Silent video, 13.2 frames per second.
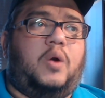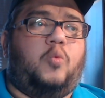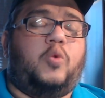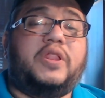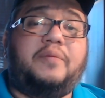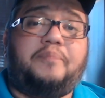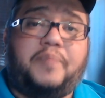
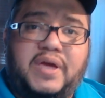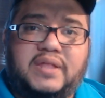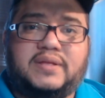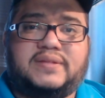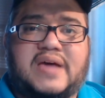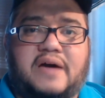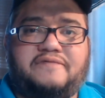will it be in
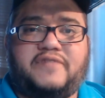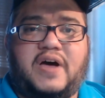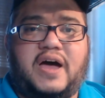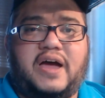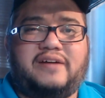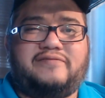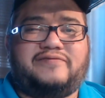the top
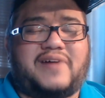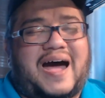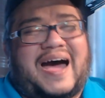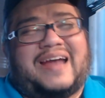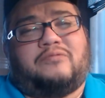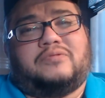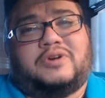five?
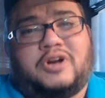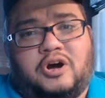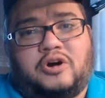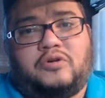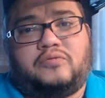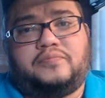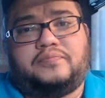I don't know.